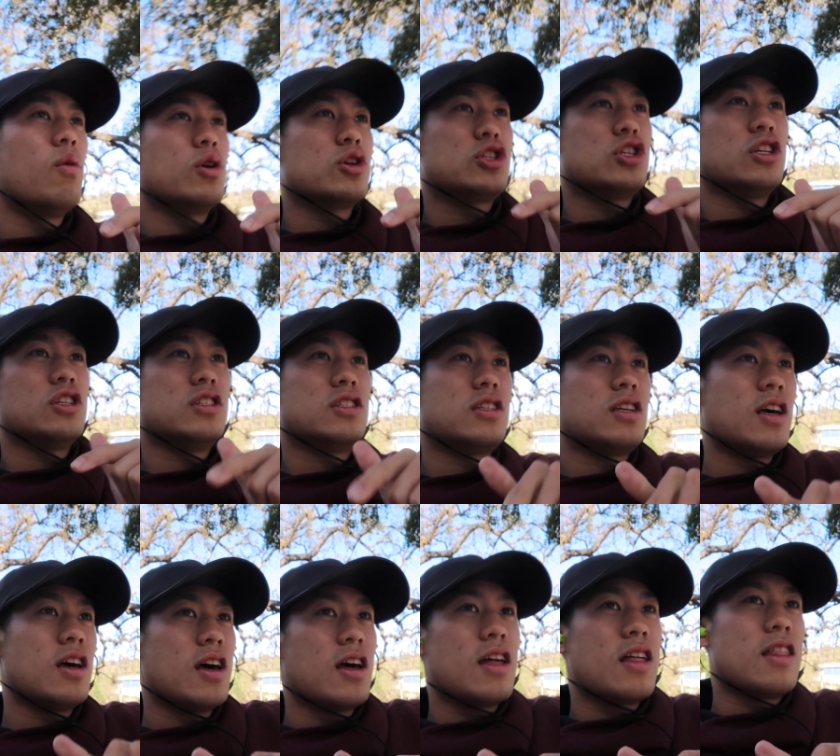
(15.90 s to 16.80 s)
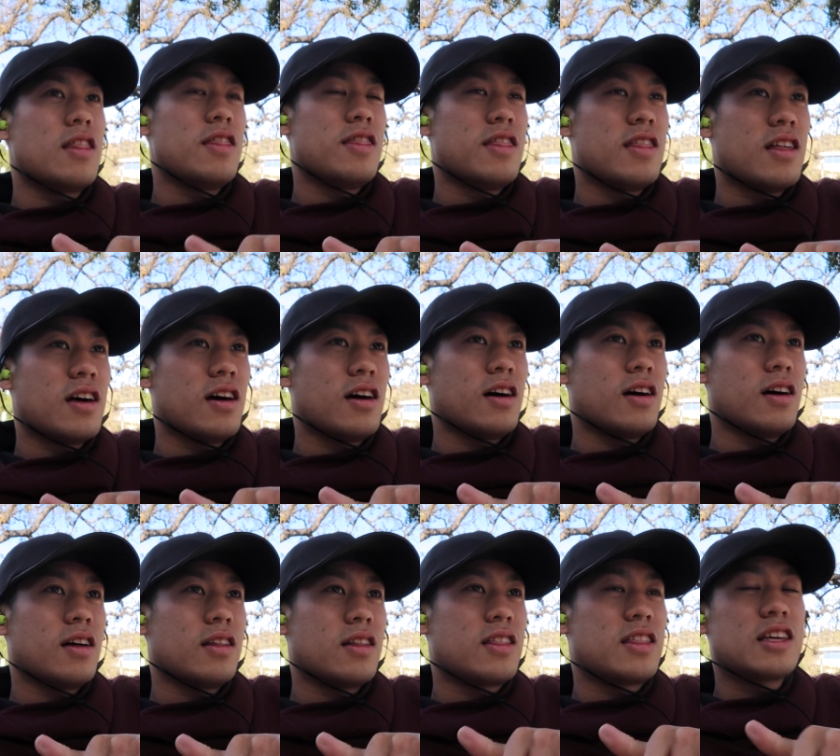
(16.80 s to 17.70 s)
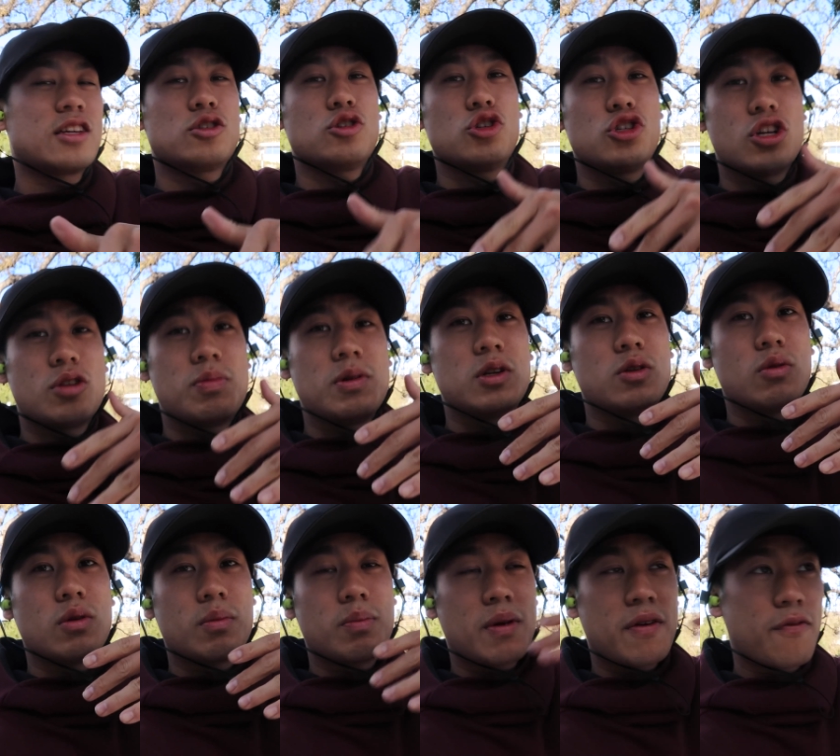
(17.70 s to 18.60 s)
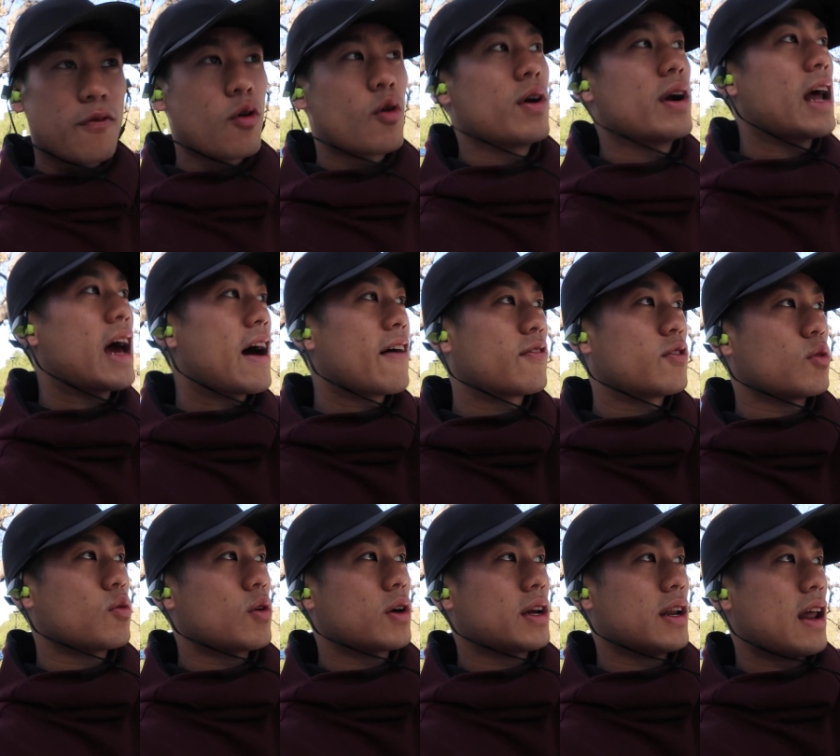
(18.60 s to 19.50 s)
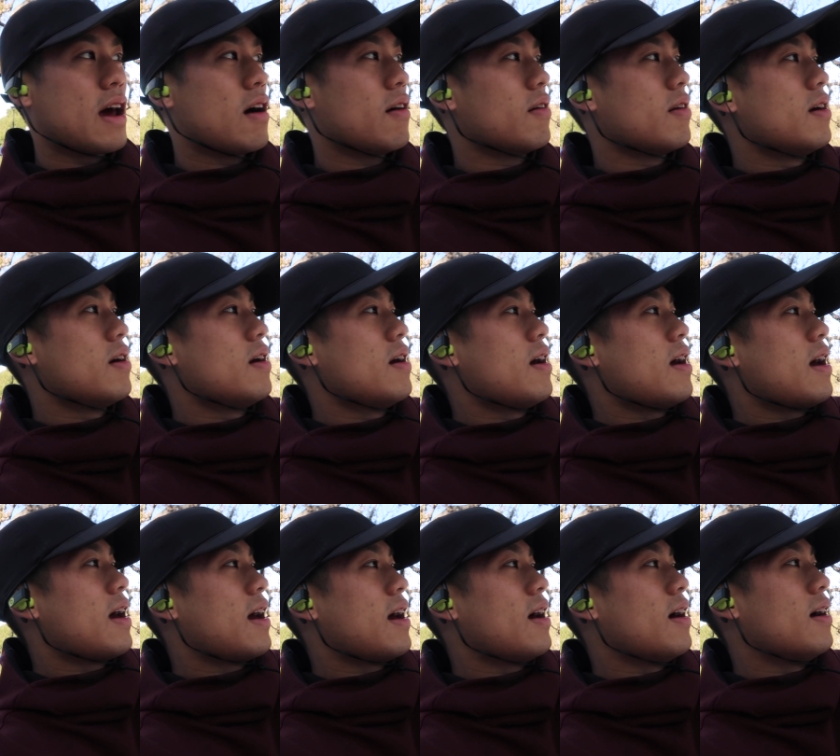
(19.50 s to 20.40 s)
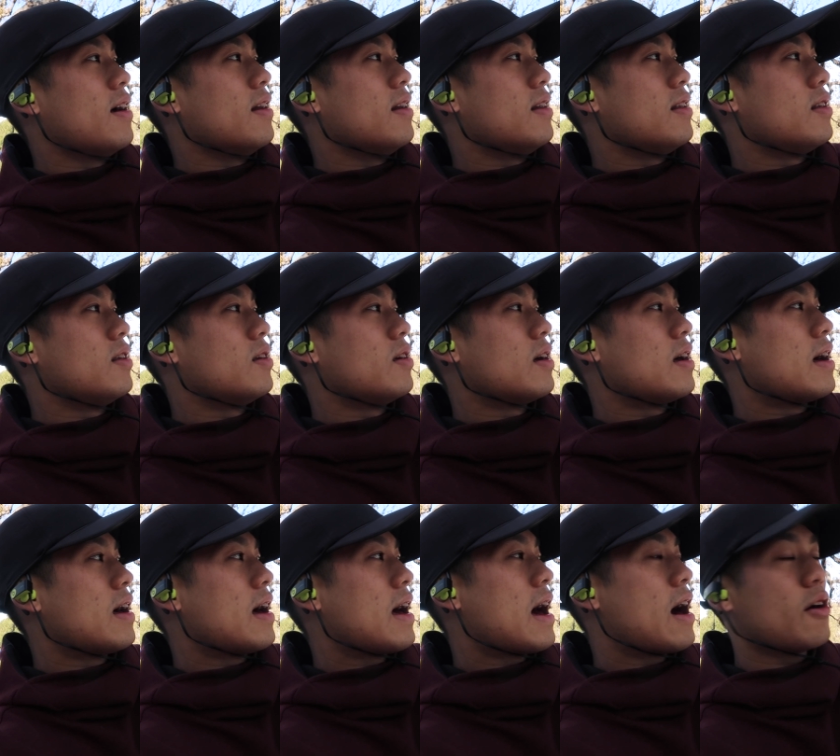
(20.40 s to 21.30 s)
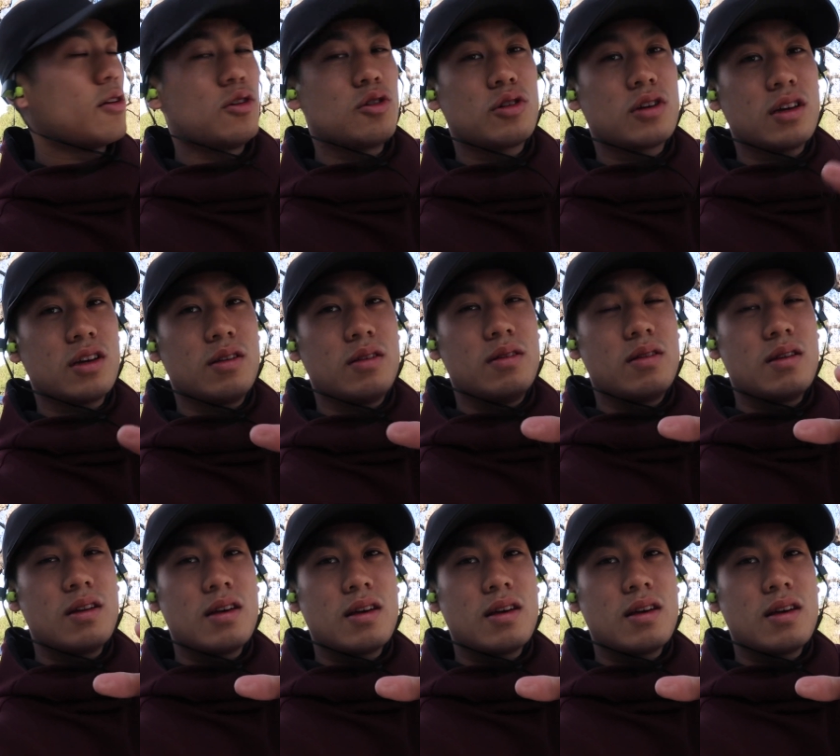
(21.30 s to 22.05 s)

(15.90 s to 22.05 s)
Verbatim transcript: which is the, the things you should be doing before and after working out and how you could